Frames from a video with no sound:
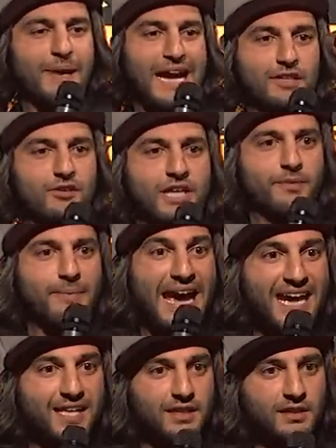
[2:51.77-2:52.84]
back, looking
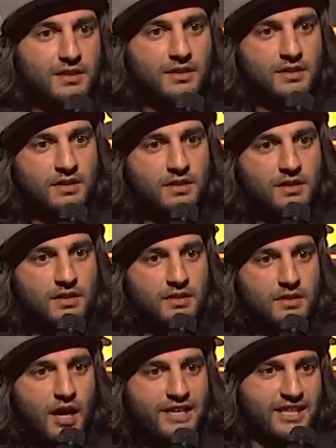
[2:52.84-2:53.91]
back.
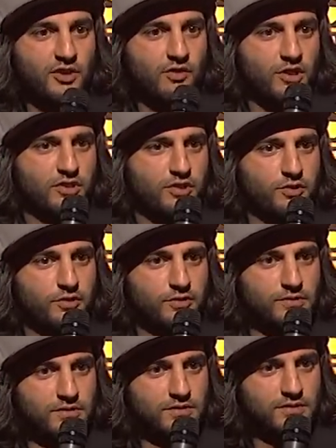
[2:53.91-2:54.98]
I didn't know what to do.
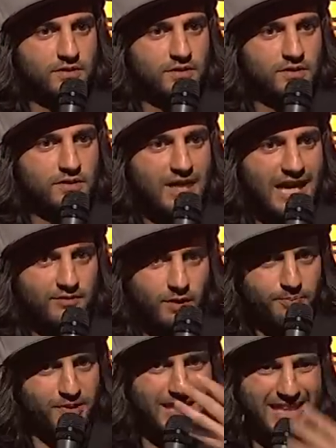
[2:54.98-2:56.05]
At one
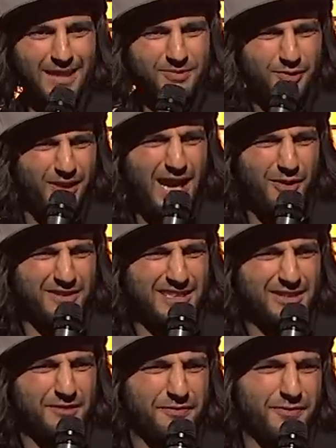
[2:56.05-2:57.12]
point, they keep 3 hours
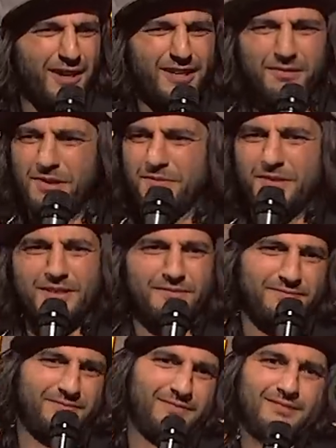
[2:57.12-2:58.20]
into the flight. I'm like, what the
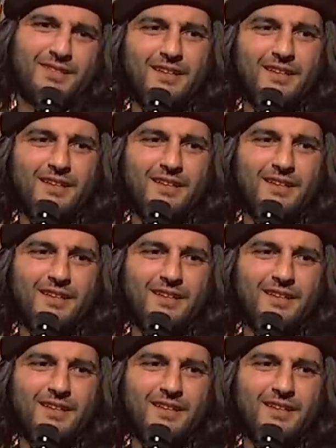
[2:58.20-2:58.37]
fuck?